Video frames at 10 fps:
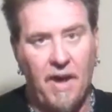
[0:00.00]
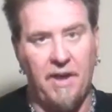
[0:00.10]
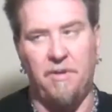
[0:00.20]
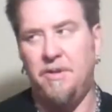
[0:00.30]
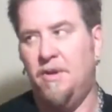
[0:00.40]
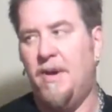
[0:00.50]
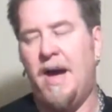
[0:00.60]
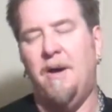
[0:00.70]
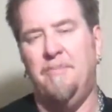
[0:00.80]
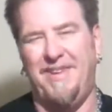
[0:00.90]
I don't know
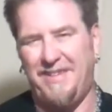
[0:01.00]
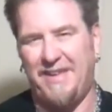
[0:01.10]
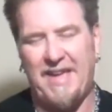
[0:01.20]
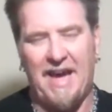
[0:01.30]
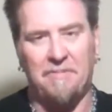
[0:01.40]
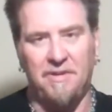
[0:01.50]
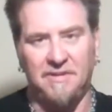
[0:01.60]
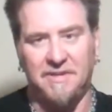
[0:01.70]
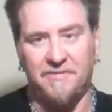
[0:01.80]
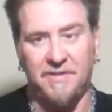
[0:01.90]
how big the cap
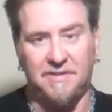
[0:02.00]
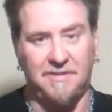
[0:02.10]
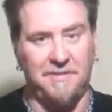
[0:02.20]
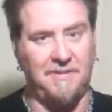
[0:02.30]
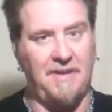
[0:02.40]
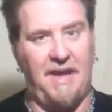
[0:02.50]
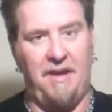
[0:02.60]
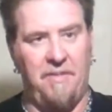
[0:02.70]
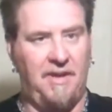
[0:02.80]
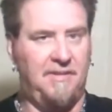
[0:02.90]
is, if it's the
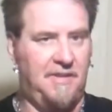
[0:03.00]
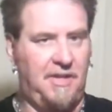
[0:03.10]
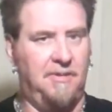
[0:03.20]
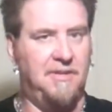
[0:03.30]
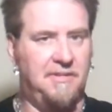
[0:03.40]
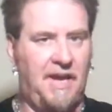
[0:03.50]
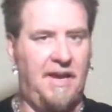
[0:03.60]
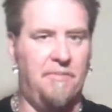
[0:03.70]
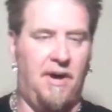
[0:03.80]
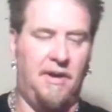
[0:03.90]
same as the
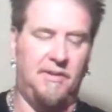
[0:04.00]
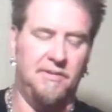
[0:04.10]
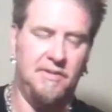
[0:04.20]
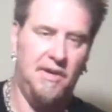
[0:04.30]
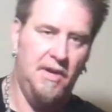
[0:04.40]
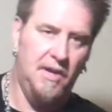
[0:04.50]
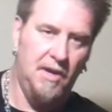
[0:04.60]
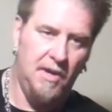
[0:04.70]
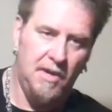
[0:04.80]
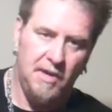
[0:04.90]
USA models,
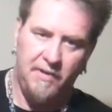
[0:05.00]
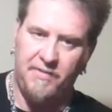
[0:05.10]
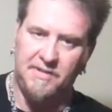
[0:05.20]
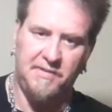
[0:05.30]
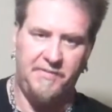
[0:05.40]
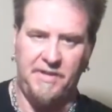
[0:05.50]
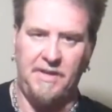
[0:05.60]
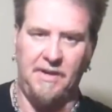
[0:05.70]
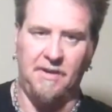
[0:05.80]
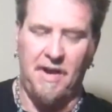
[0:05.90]
if it's a
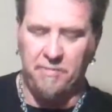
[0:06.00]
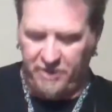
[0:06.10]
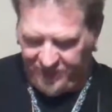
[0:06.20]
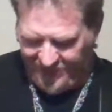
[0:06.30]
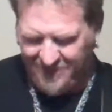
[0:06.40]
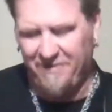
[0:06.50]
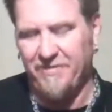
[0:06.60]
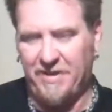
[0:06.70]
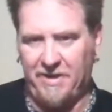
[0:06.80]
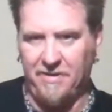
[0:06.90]
veneer. I believe these are
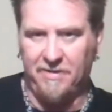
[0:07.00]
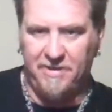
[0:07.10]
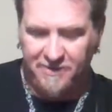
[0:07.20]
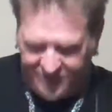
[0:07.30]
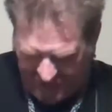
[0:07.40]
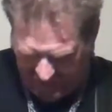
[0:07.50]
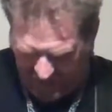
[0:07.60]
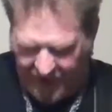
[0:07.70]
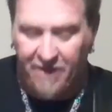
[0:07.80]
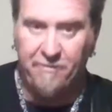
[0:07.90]
veneer. This does
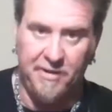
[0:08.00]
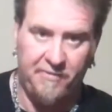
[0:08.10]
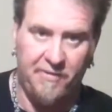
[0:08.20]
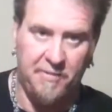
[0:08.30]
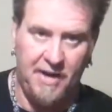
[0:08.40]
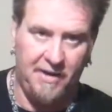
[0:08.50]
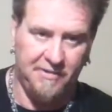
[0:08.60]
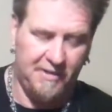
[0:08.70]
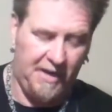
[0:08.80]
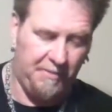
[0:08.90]
have one from what I
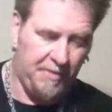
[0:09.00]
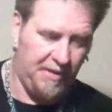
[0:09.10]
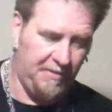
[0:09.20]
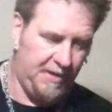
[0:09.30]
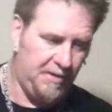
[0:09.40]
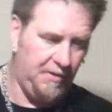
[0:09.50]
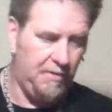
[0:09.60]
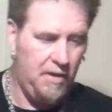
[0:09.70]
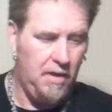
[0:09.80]
understand, by the way, too.